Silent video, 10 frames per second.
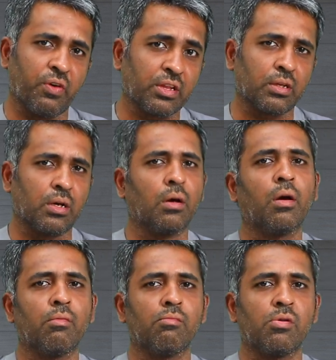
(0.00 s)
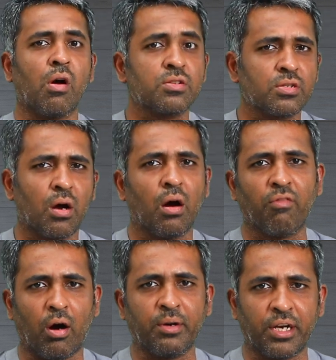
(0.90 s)
with nausea
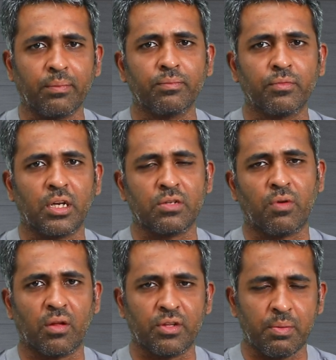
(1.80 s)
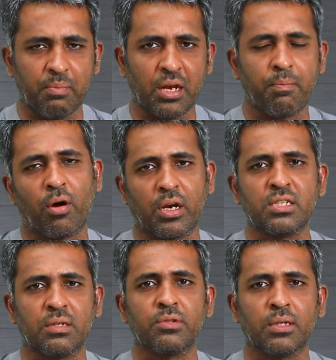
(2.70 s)
or vomiting. That is one of the main
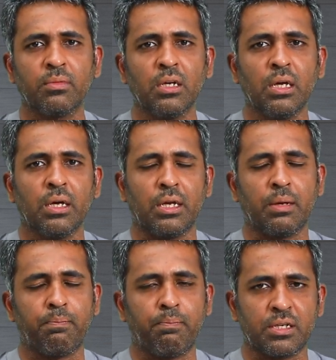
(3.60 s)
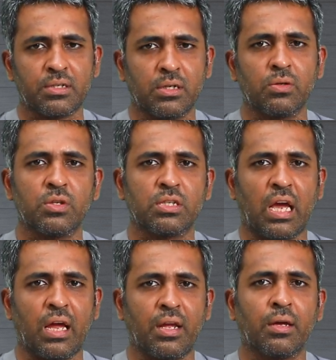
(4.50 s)
important symptoms in a person who is
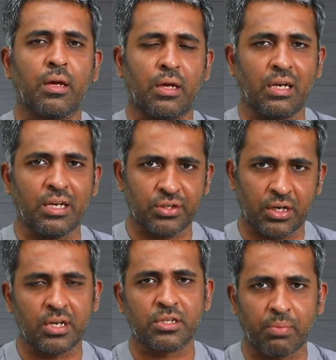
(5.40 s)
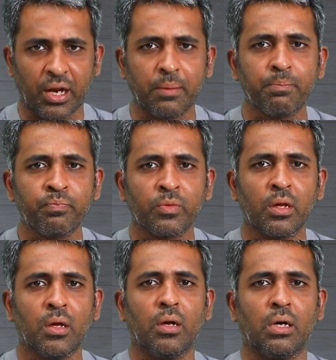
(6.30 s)
carrying a lesion in his brain.
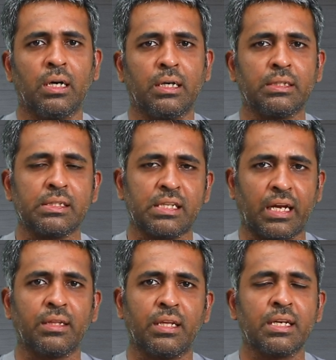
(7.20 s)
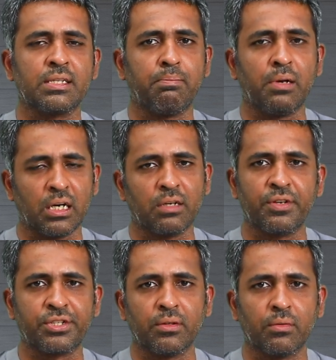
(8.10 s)
Second thing is a blurred
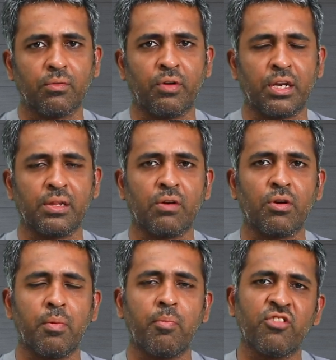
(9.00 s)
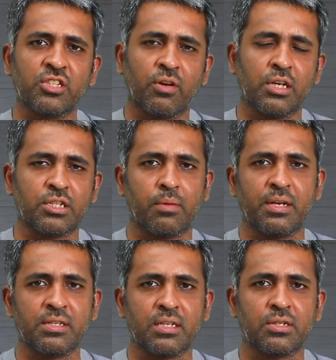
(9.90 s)
vision, wherein there would be visual
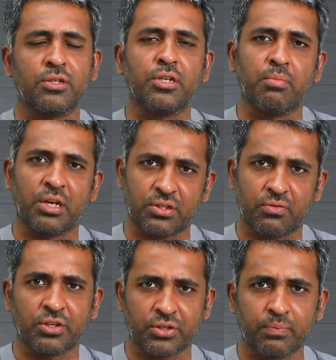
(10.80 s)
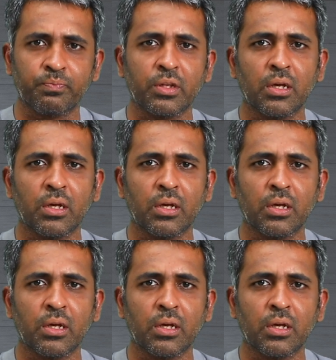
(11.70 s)
disturbances to diminished vision.